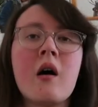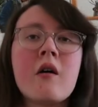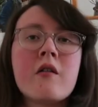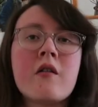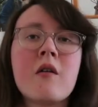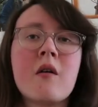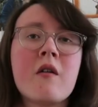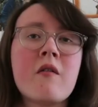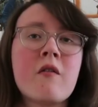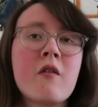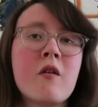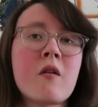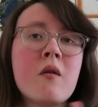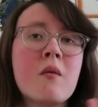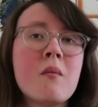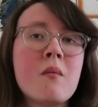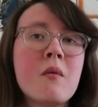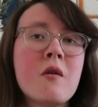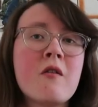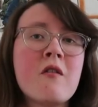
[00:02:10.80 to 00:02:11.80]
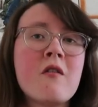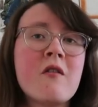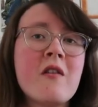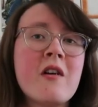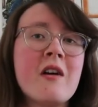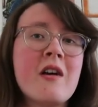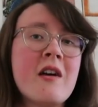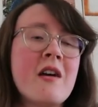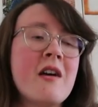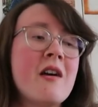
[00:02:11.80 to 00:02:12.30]
so I've got most of
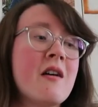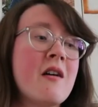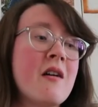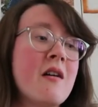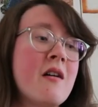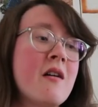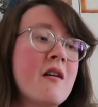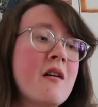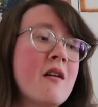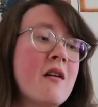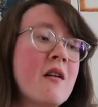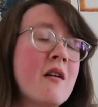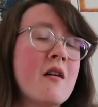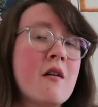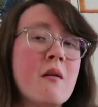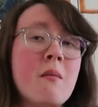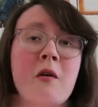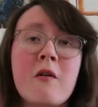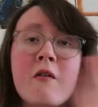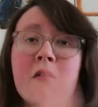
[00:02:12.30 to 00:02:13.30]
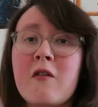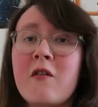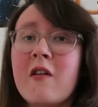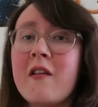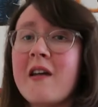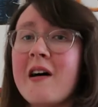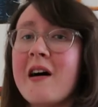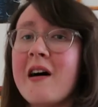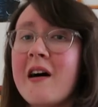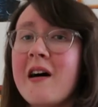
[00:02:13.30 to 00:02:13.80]
it here and most of it
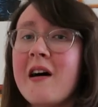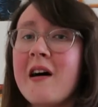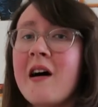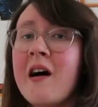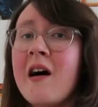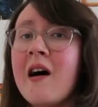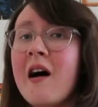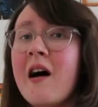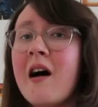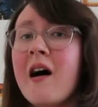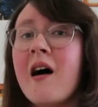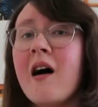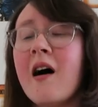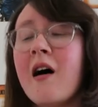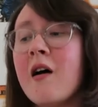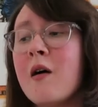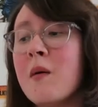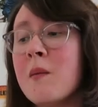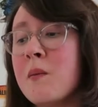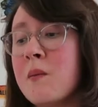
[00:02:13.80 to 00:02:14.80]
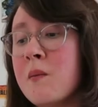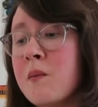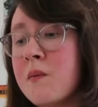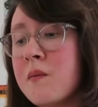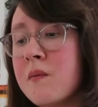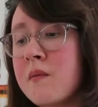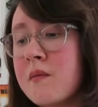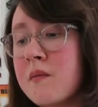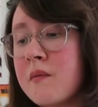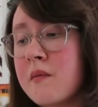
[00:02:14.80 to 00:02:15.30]
there. Um,
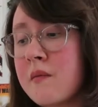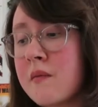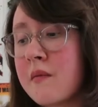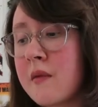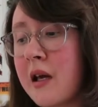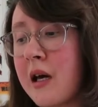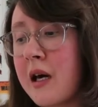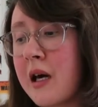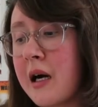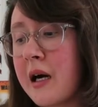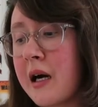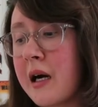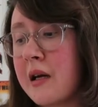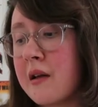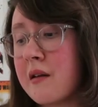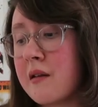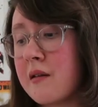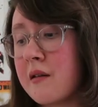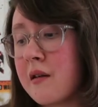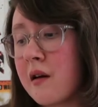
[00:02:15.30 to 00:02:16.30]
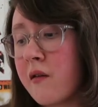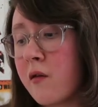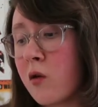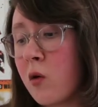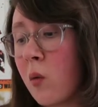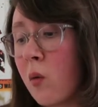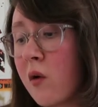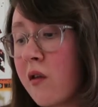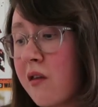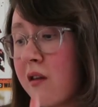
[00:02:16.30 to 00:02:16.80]
and I've
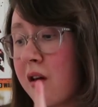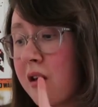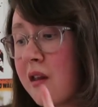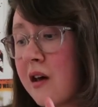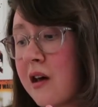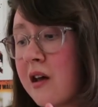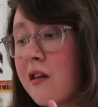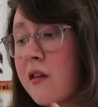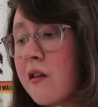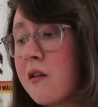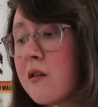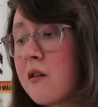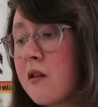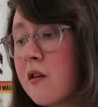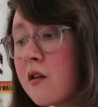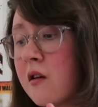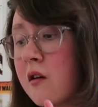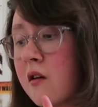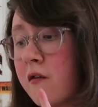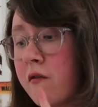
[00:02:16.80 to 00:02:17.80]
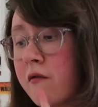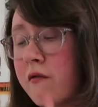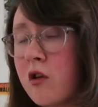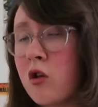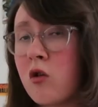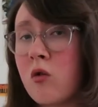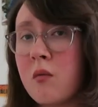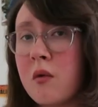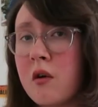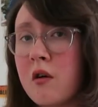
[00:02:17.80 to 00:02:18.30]
got one thing that isn't
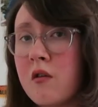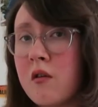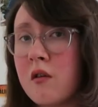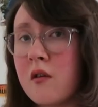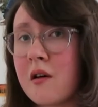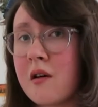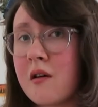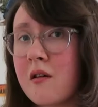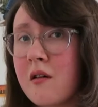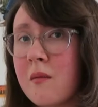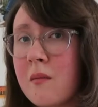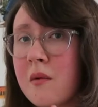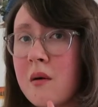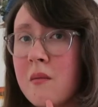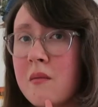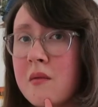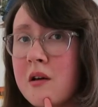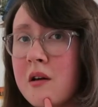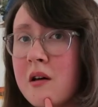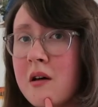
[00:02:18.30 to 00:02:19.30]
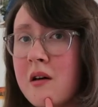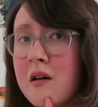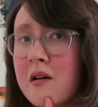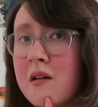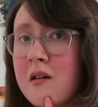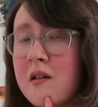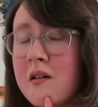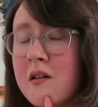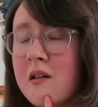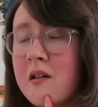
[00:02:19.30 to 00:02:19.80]
official merchandise, but I'm gonna,
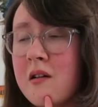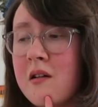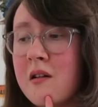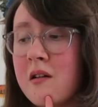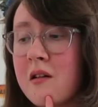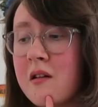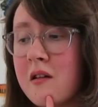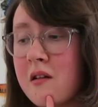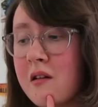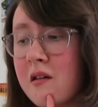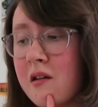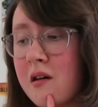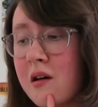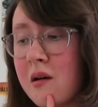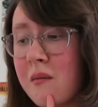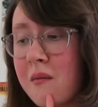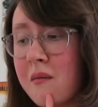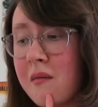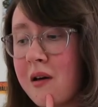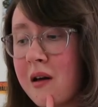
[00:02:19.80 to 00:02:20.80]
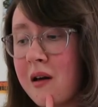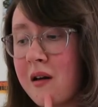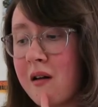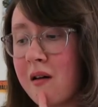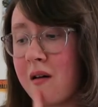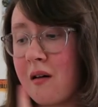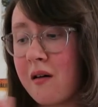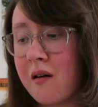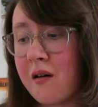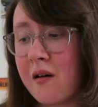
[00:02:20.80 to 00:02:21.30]
I'm
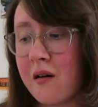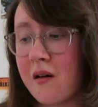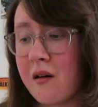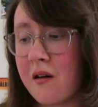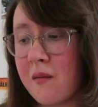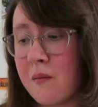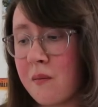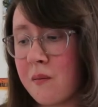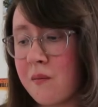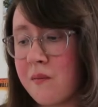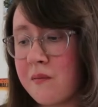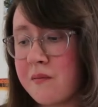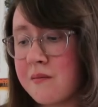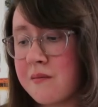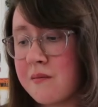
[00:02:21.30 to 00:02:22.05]
gonna um,